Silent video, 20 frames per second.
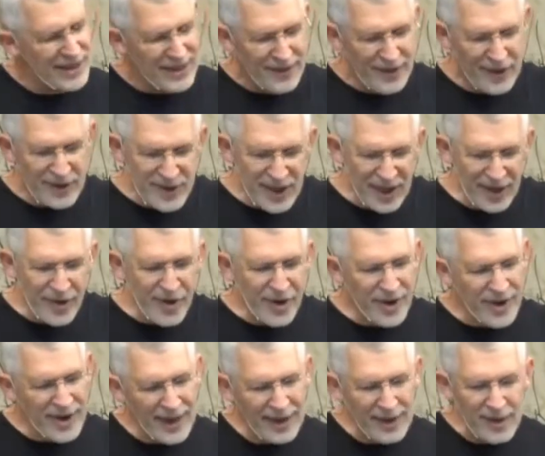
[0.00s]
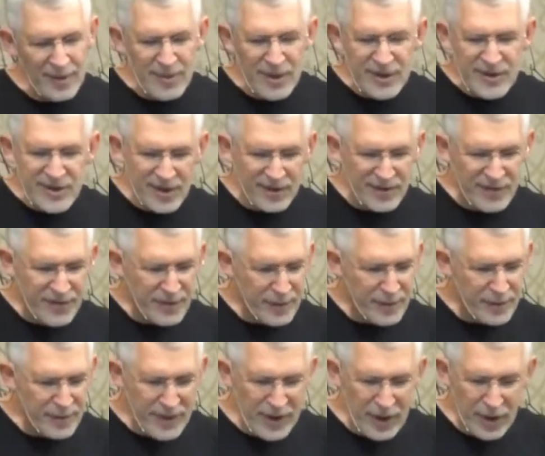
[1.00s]
There's other elements of,
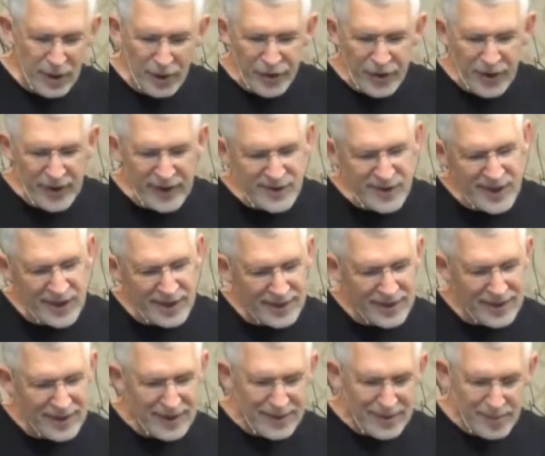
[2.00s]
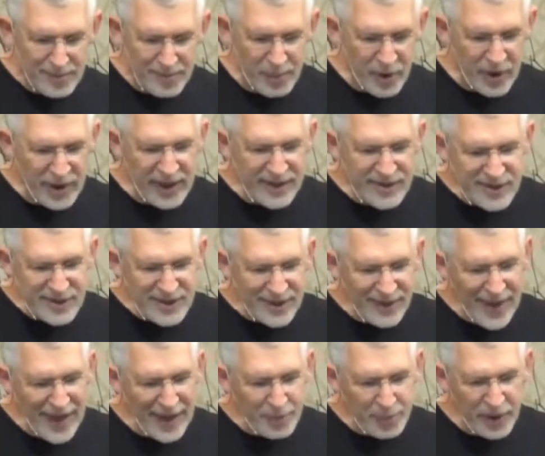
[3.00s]
you know, things that bring us to
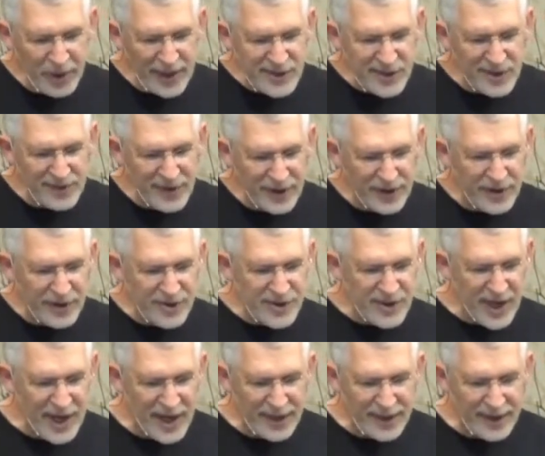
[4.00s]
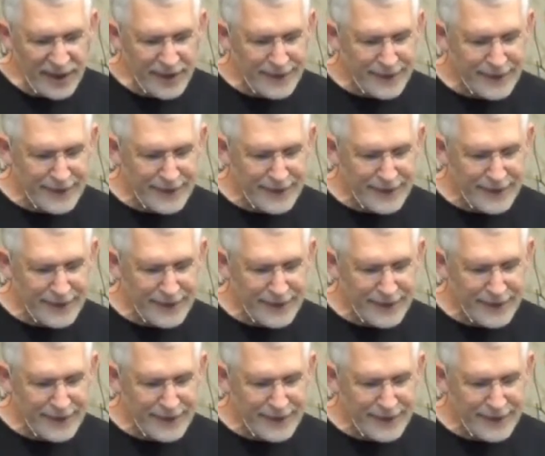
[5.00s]
that place of understanding.